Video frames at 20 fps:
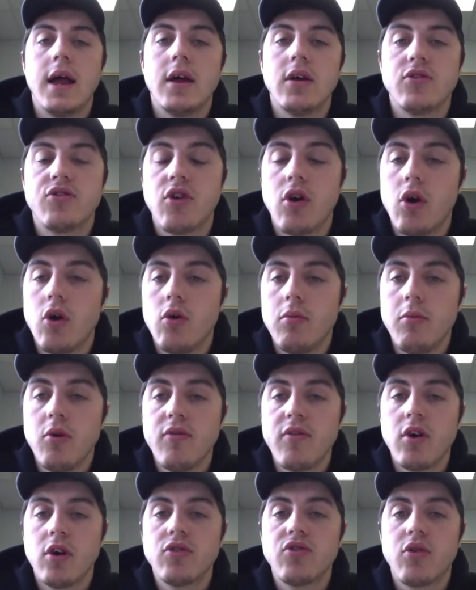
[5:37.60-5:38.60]
So
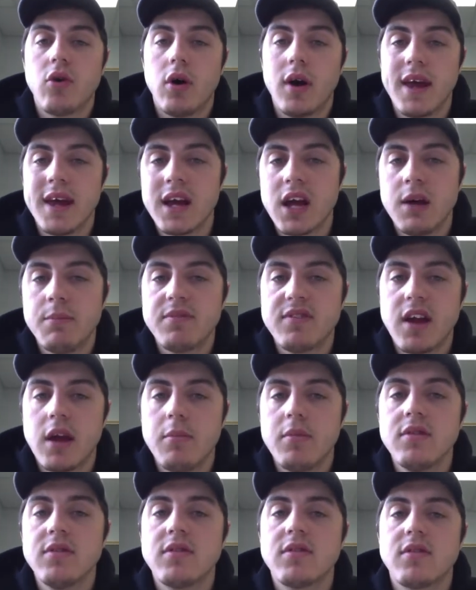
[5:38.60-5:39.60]
moving on to our income
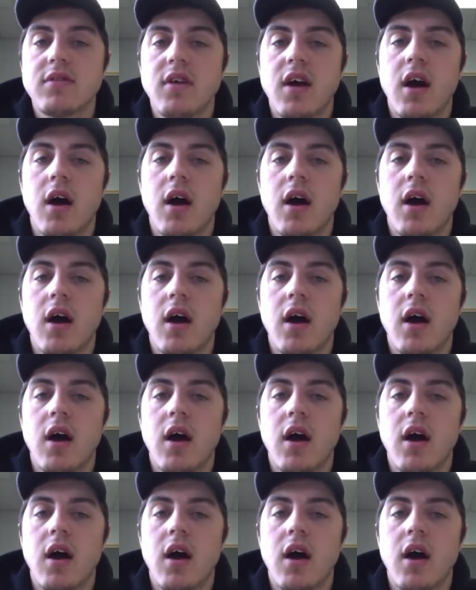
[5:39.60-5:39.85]
statements.